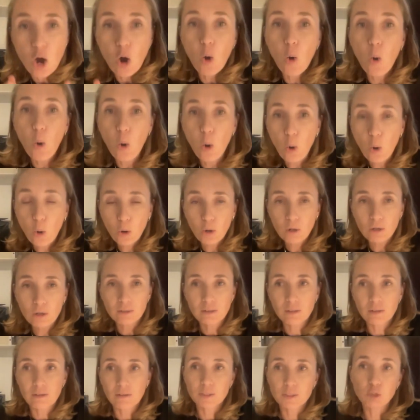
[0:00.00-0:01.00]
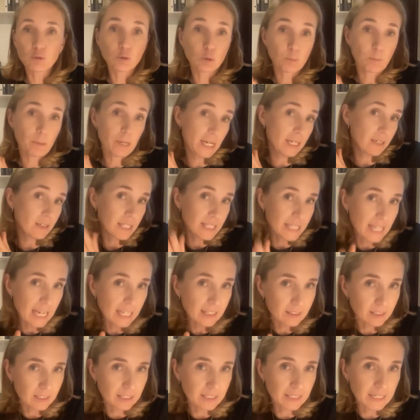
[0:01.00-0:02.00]
or you would pay
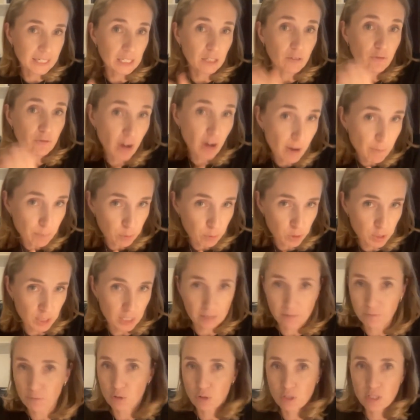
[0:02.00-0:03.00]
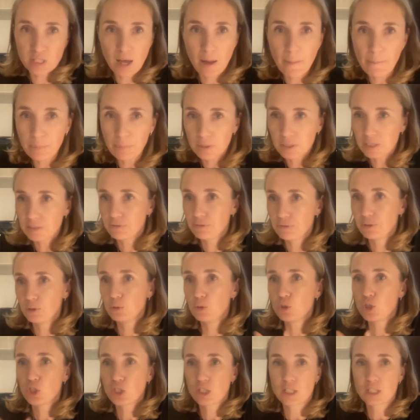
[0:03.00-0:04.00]
standard rate 5%. For example, if you
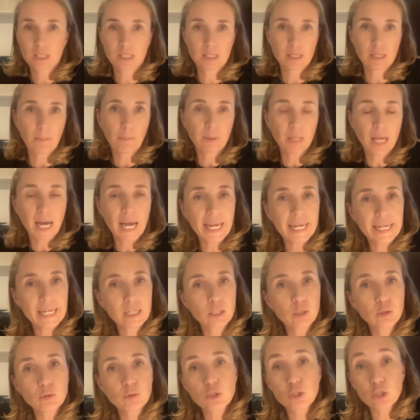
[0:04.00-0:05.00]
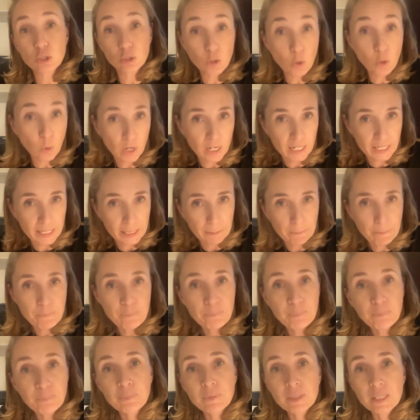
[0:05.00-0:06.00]
just supply goods locally,
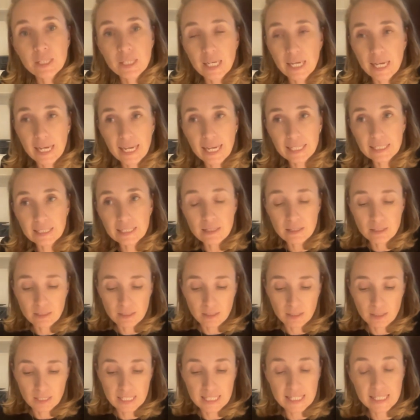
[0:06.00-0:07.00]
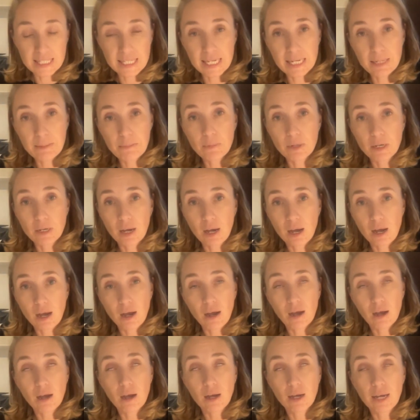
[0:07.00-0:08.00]
and the same
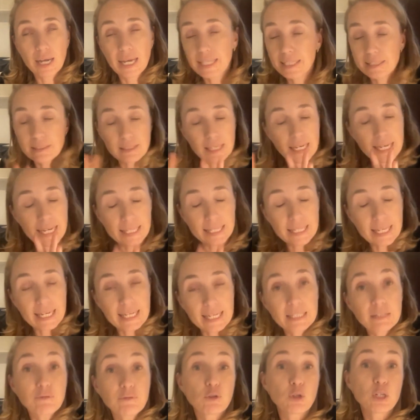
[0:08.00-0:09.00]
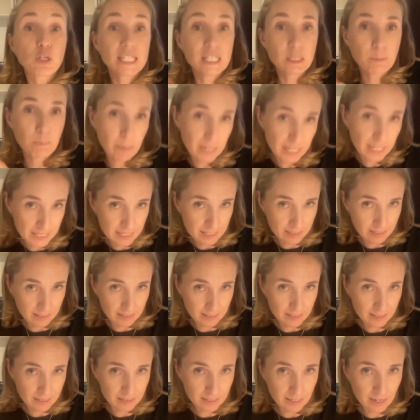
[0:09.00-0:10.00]
and for
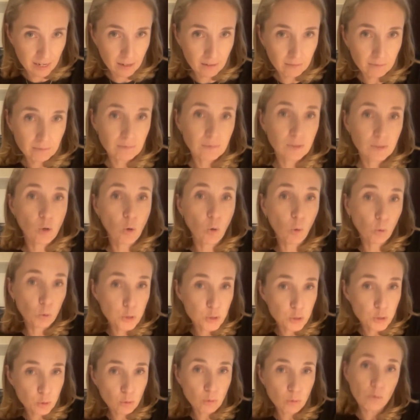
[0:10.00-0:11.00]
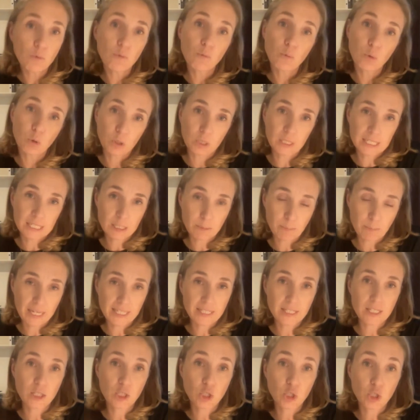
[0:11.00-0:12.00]
expenses. Yeah. Also, what
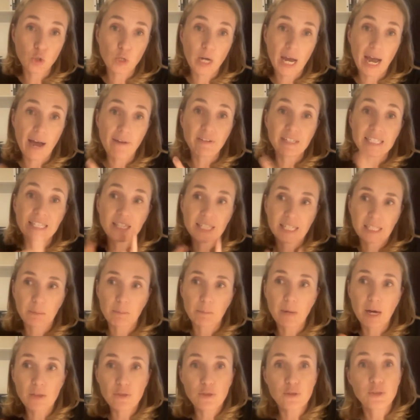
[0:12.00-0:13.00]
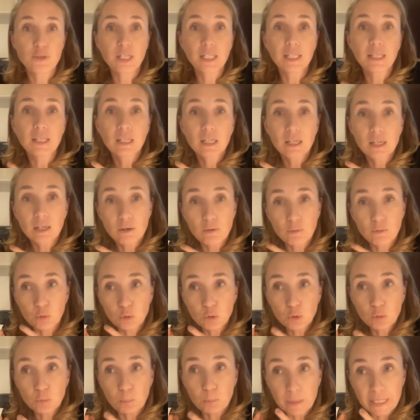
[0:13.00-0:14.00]
expenses did you have in that month that
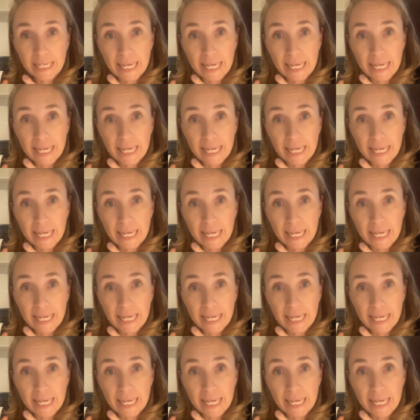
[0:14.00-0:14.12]
would